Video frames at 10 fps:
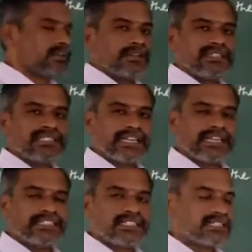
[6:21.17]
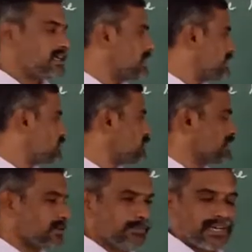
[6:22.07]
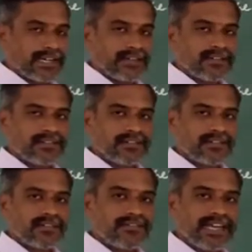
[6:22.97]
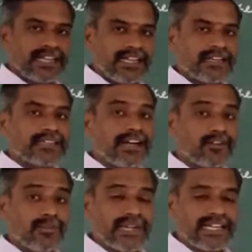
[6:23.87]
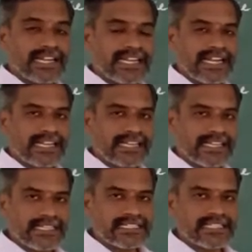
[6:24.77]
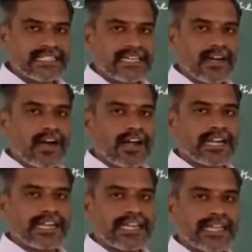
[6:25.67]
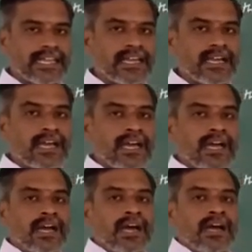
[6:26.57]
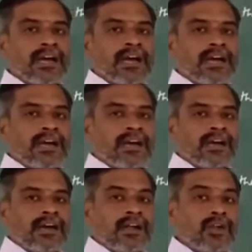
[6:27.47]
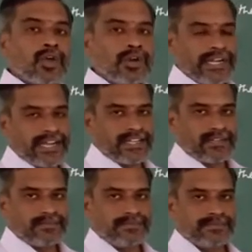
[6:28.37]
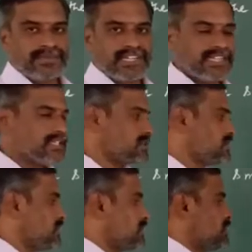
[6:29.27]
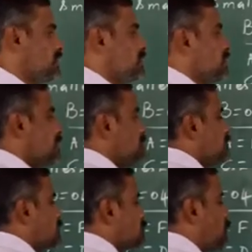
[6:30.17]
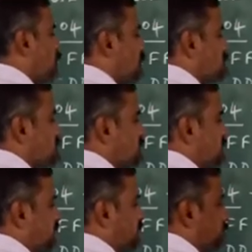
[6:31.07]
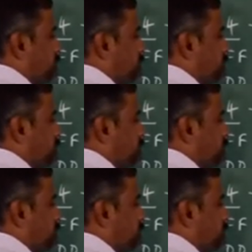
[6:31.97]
C register and to compare. When the accumulated data is already low data, that is smallest data.